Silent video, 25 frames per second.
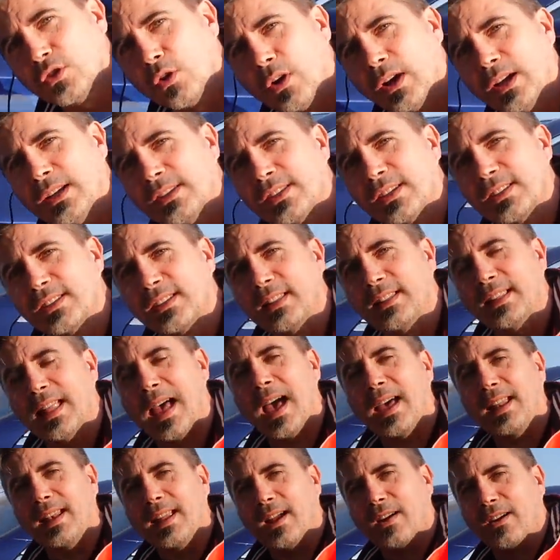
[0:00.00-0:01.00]
noises in
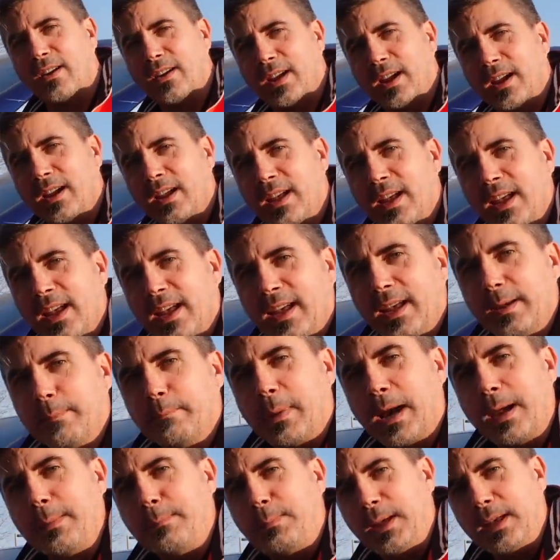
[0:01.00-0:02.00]
that area, it
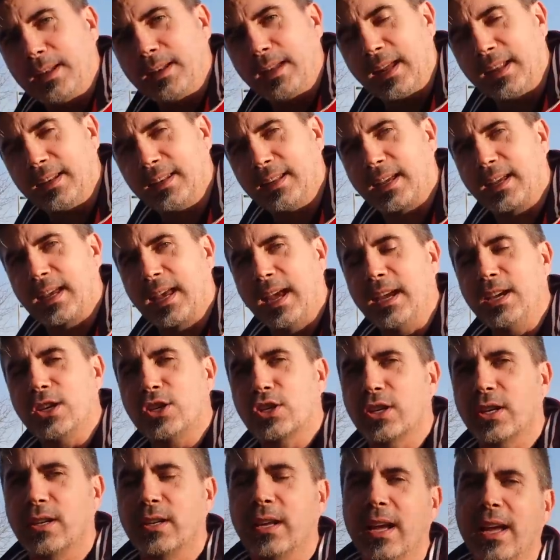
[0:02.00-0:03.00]
might be an
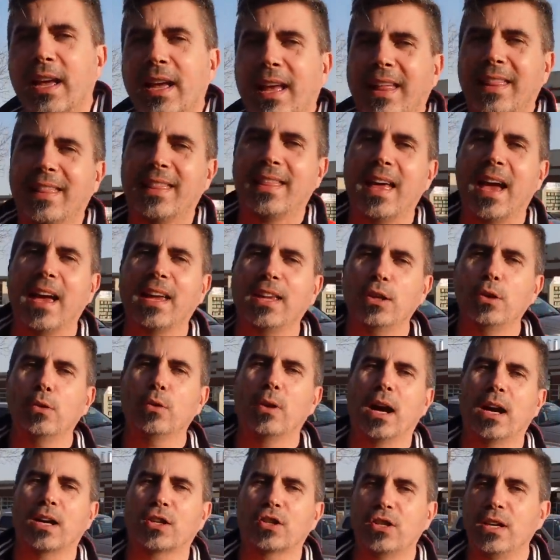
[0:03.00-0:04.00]
indication that you
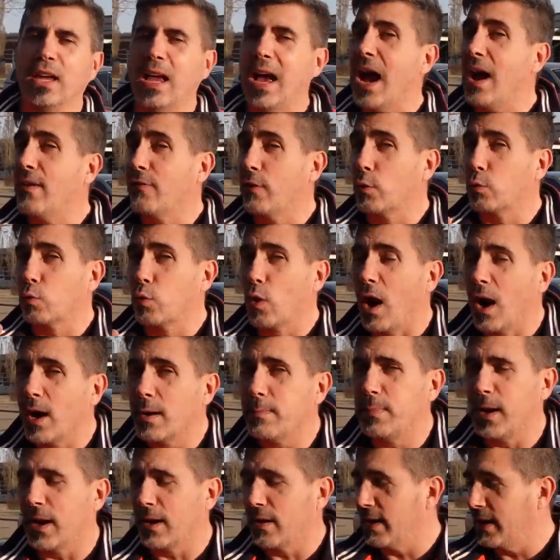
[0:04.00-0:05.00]
actually have a
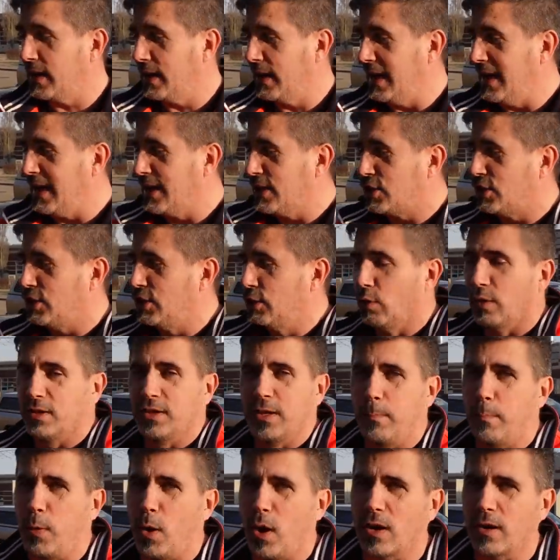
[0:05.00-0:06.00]
rod bearing issue on
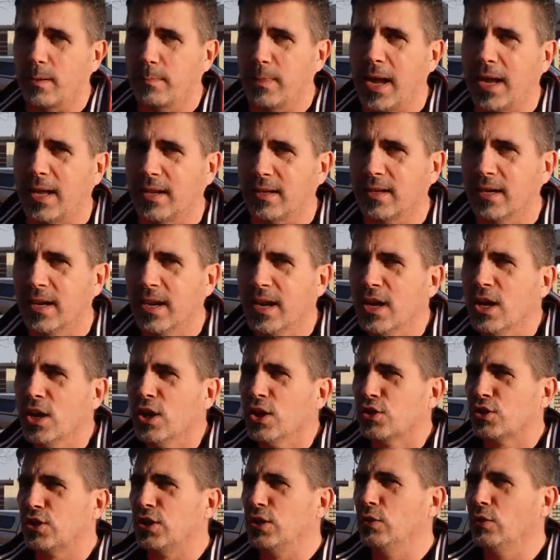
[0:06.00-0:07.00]
the bottom end.
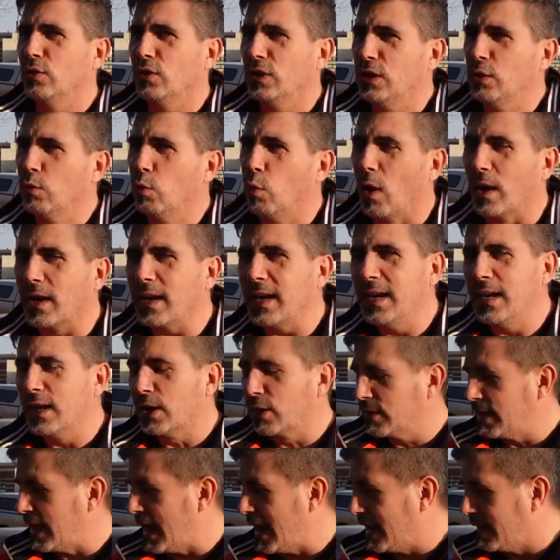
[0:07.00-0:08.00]
So you want to
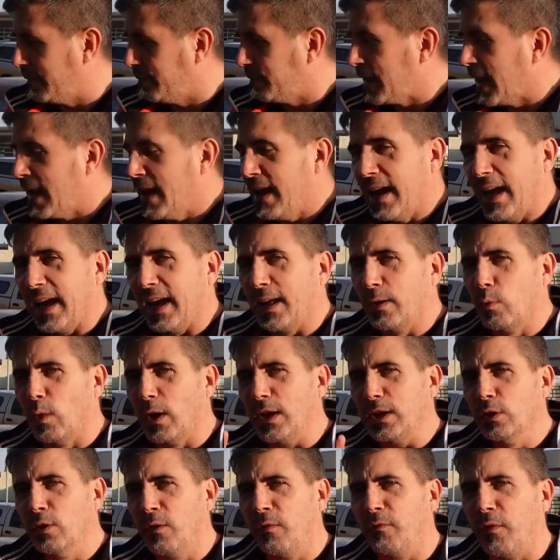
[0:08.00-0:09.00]
hear that. And
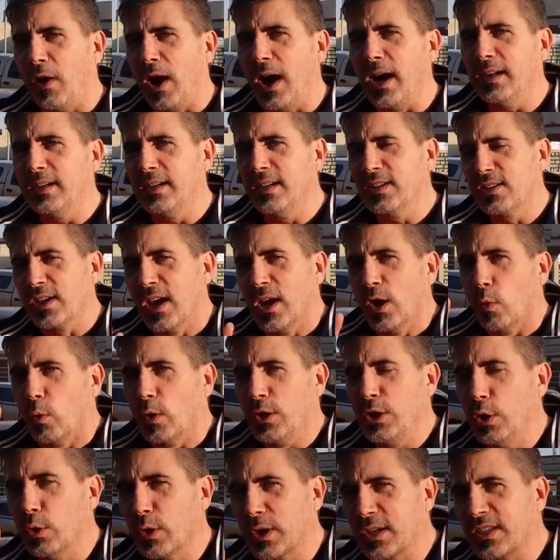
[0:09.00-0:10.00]
what you'll find is
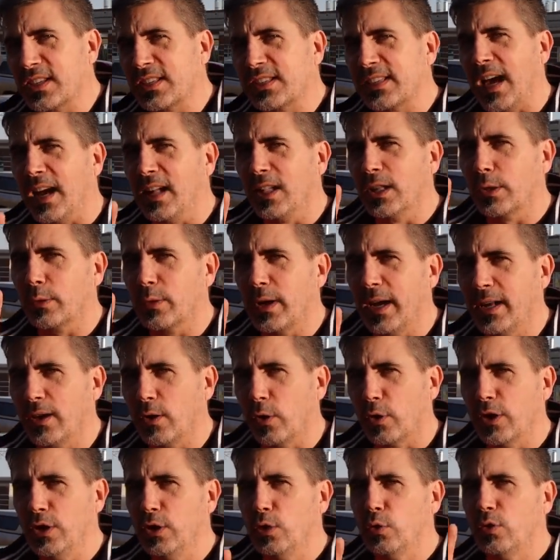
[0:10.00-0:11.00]
when you accelerate
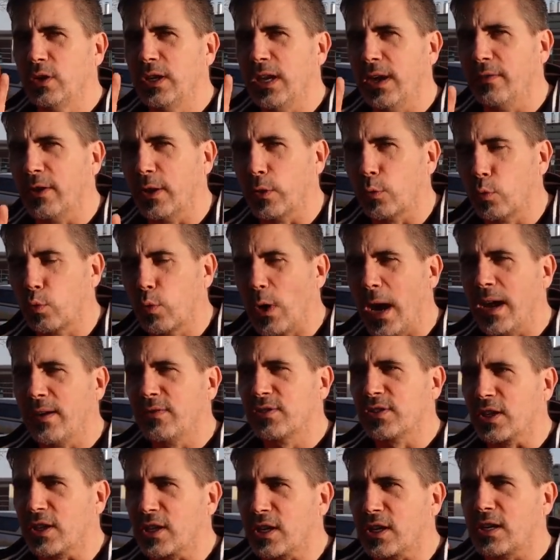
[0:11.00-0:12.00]
or you give it
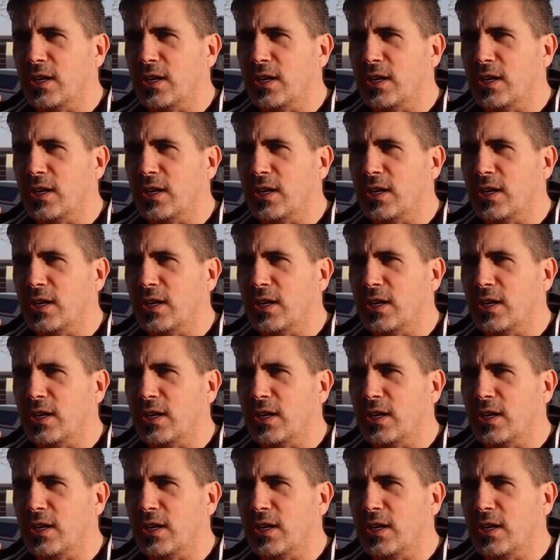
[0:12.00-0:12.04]
revs,